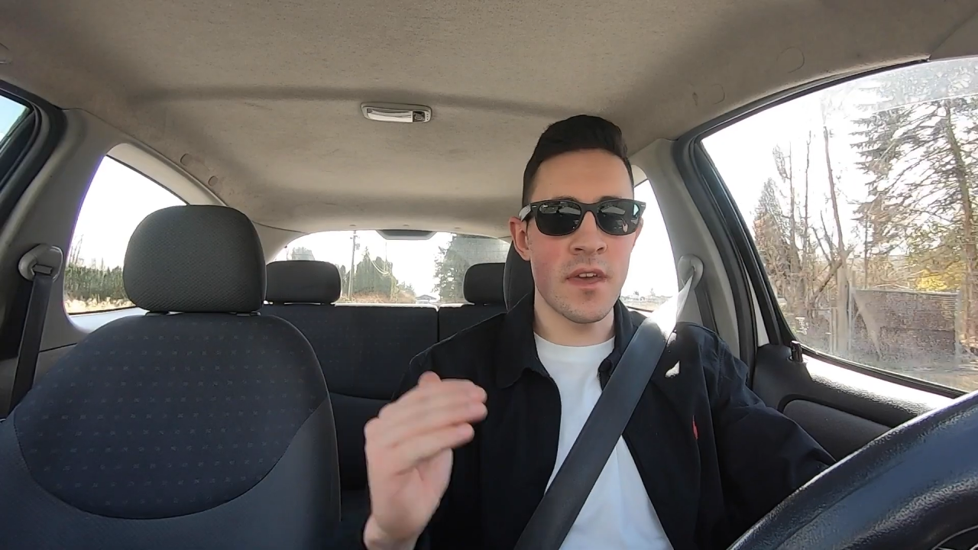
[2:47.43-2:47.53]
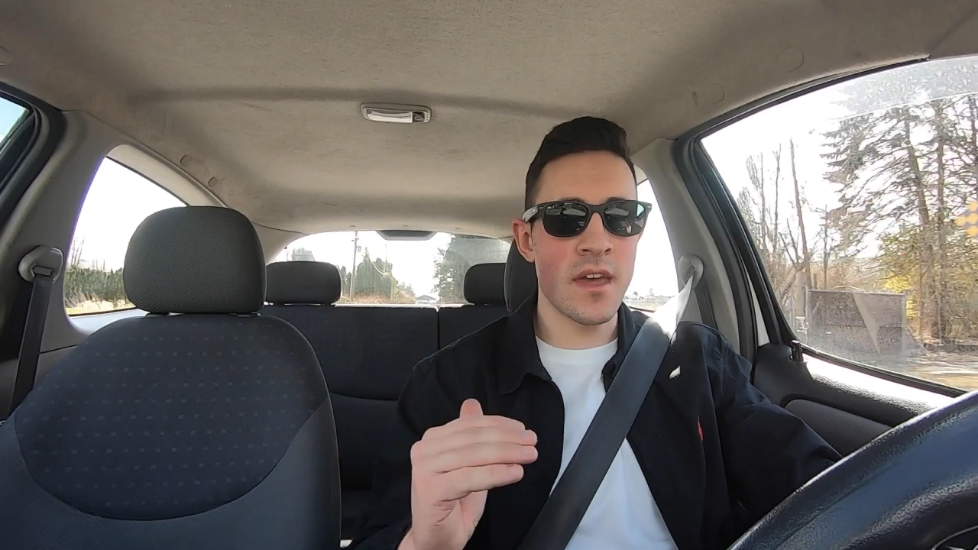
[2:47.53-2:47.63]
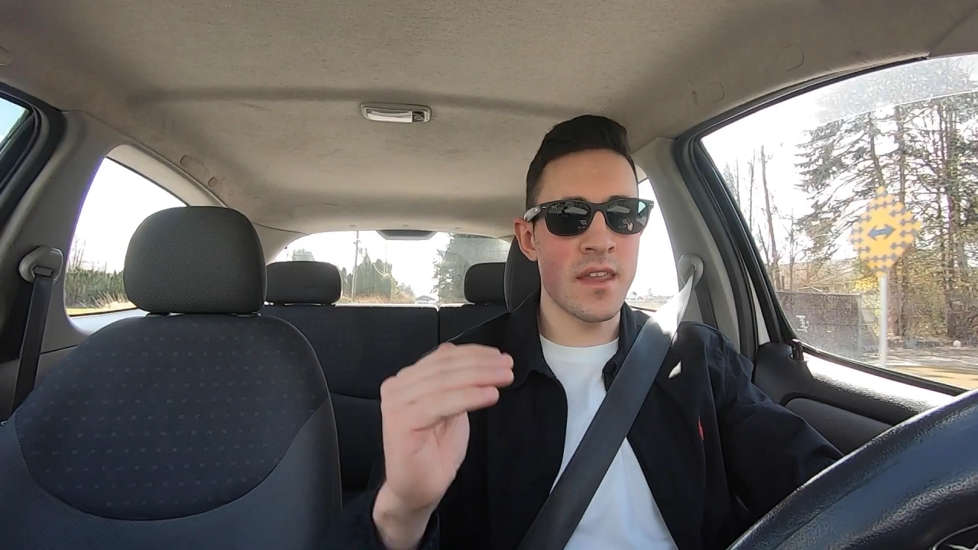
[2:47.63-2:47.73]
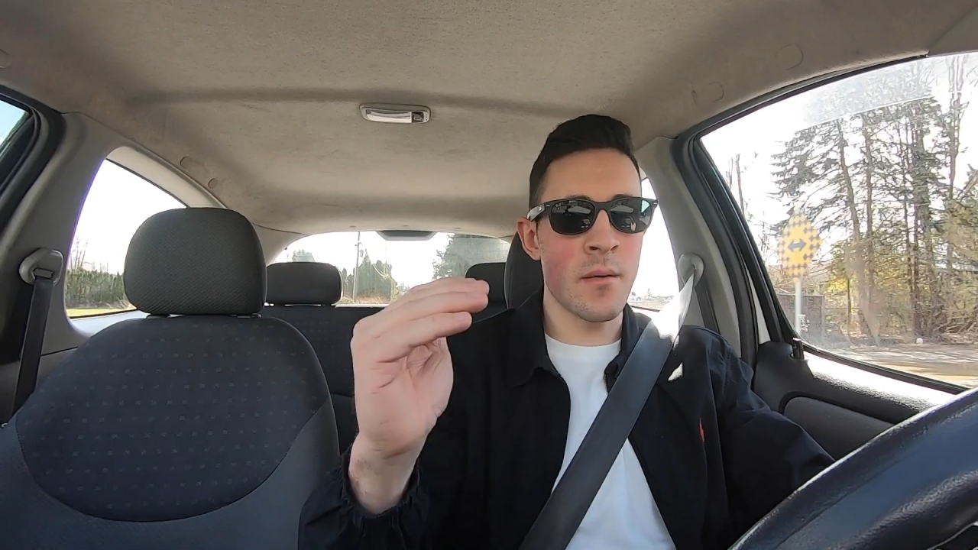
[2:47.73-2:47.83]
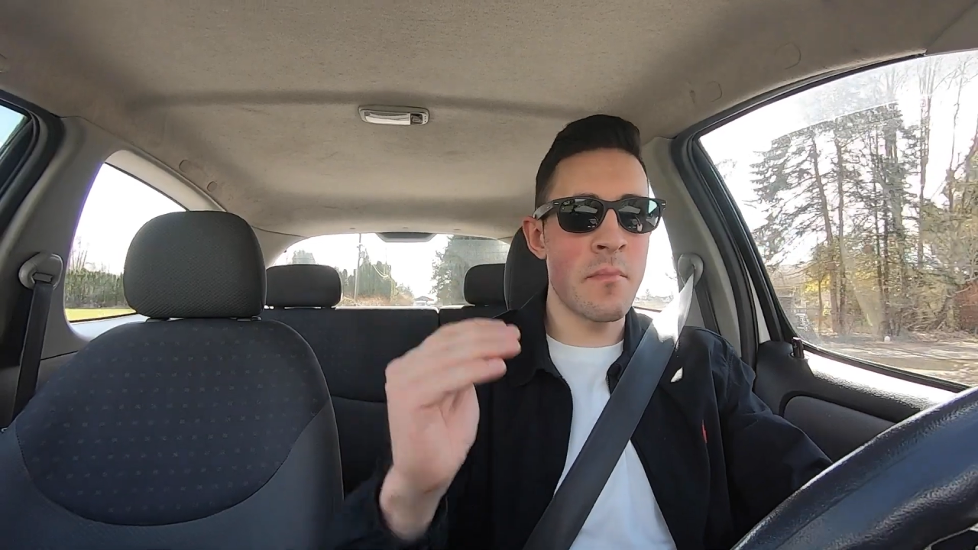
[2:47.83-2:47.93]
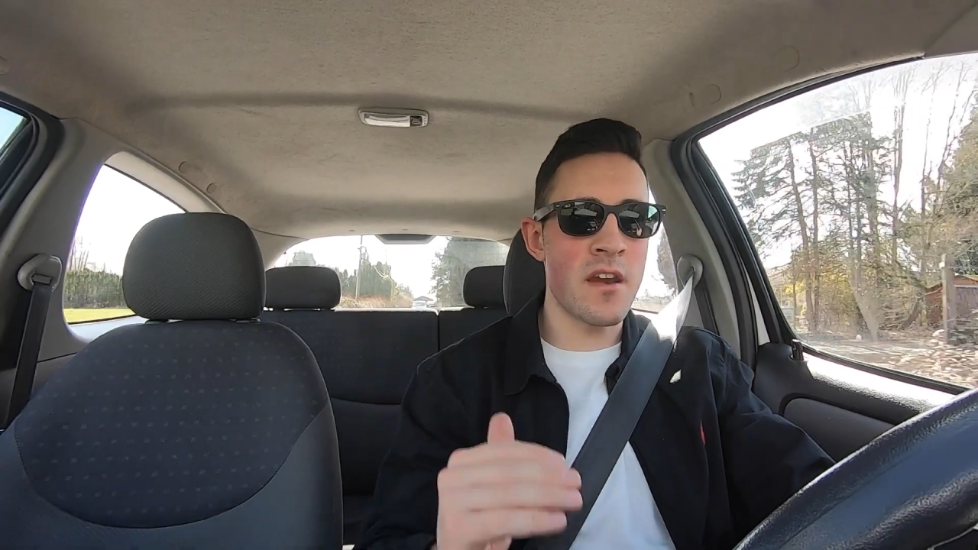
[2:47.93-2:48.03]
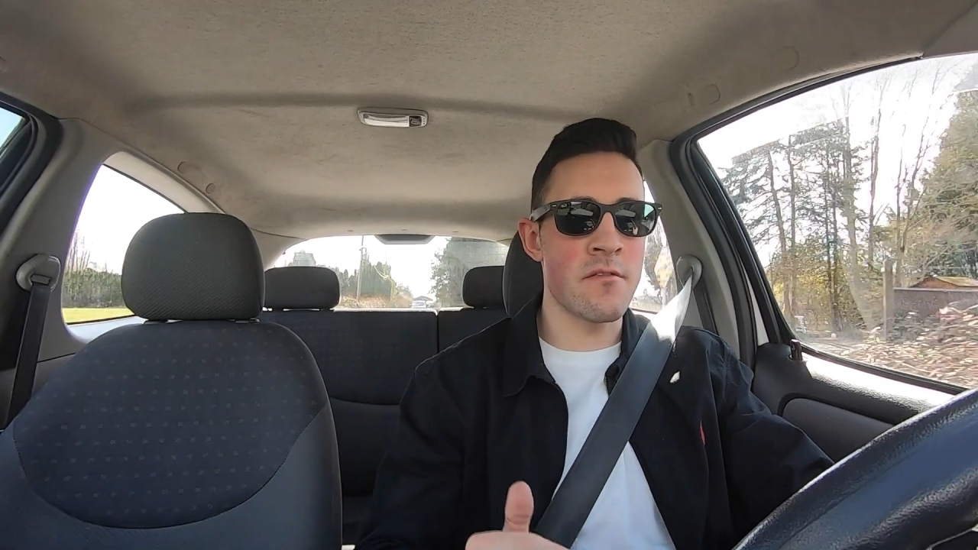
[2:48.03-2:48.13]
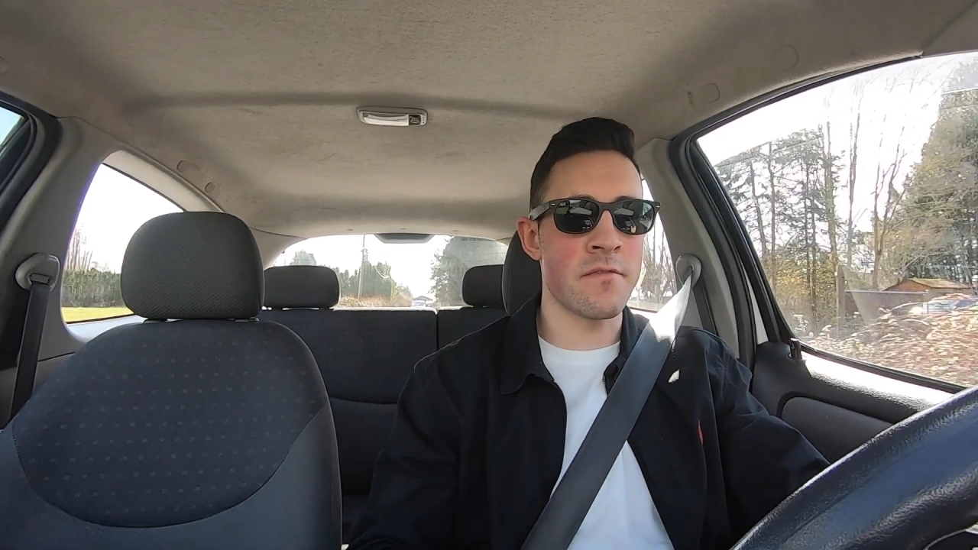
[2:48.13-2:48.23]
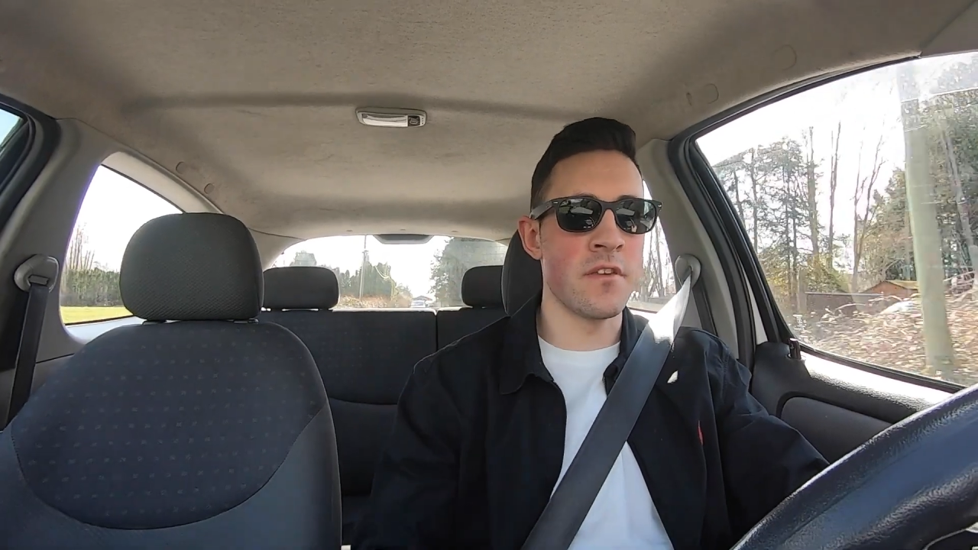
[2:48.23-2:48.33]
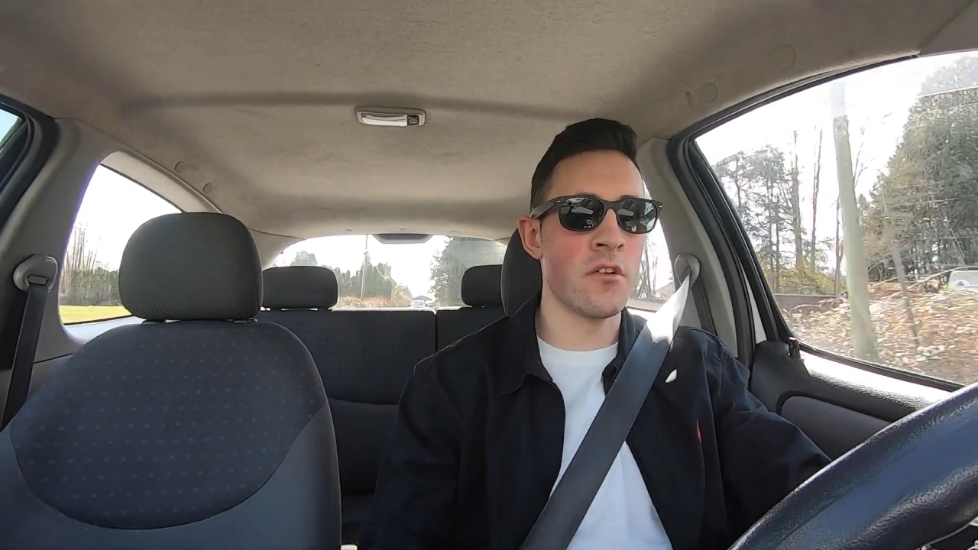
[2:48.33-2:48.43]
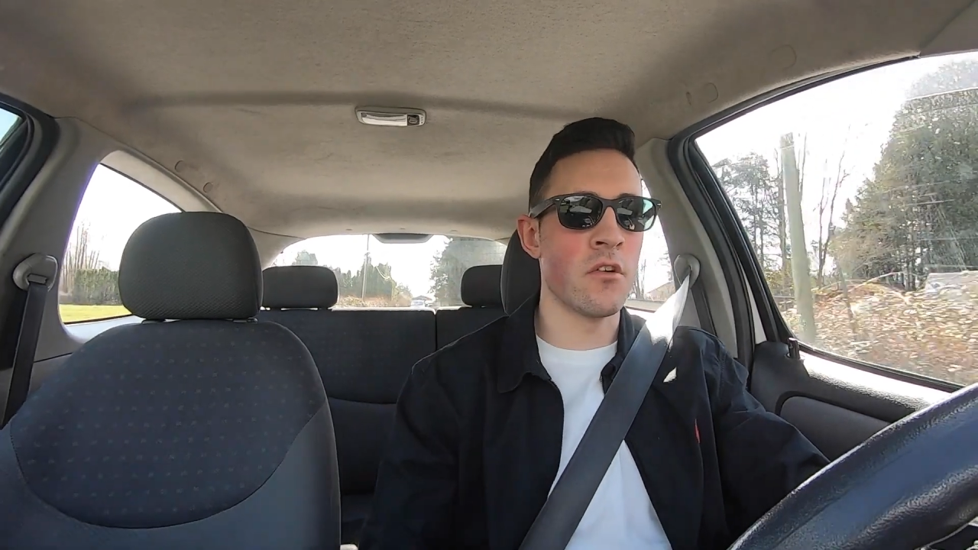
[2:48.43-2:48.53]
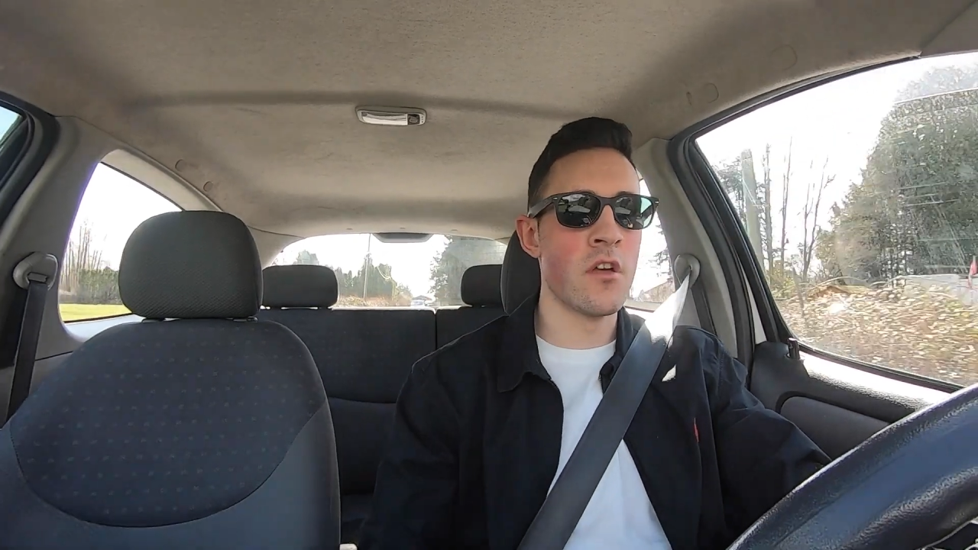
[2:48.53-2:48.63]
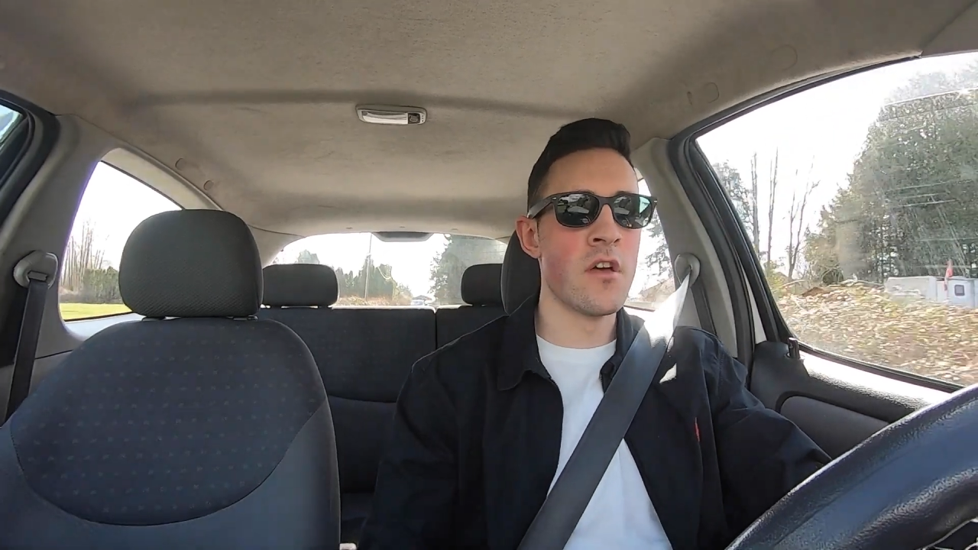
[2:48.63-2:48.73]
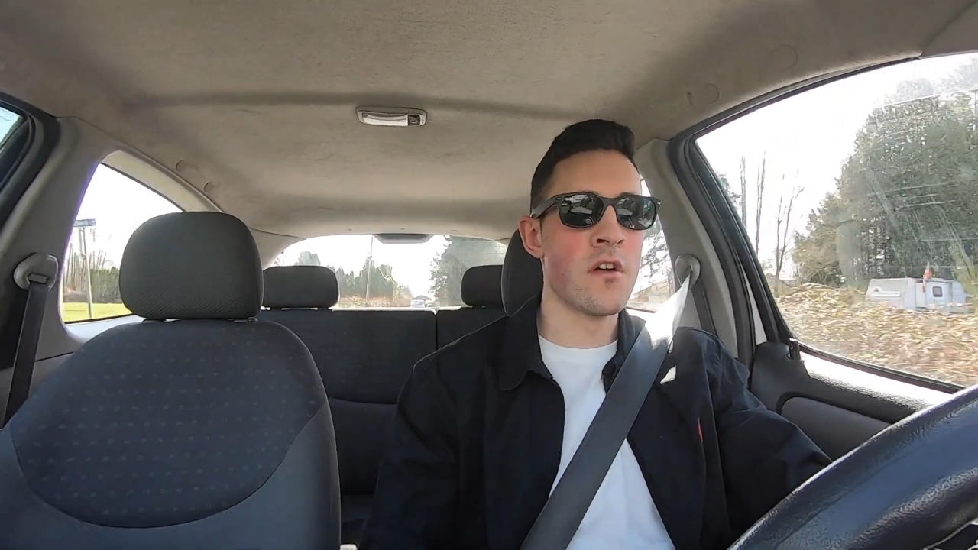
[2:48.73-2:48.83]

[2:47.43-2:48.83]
get a better feel